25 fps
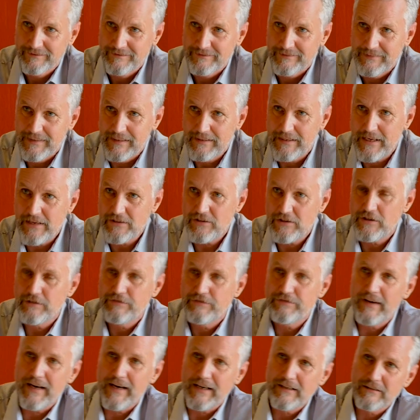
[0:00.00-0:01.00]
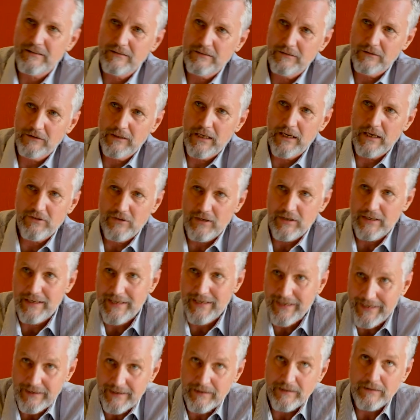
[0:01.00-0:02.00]
it has an effect on actually
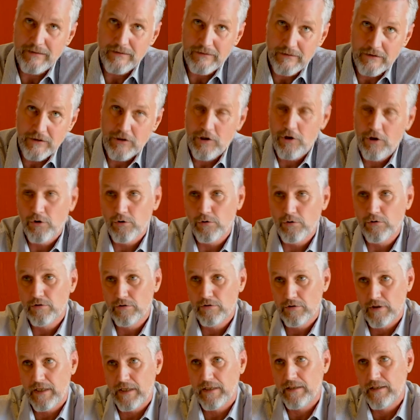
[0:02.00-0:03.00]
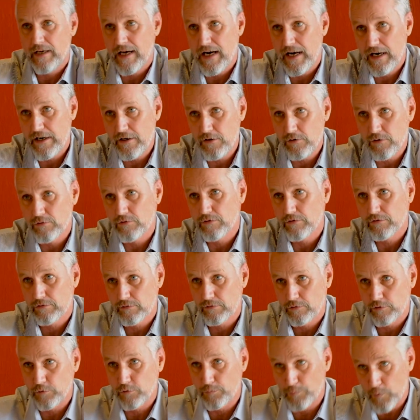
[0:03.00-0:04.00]
getting the coal and the iron ore
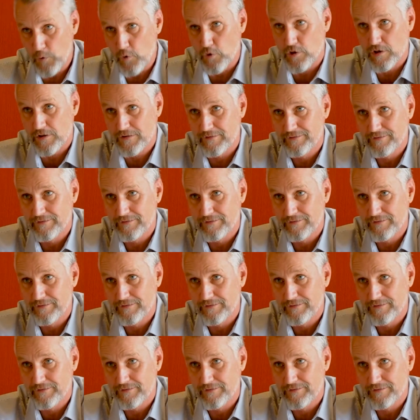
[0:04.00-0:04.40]
to the port.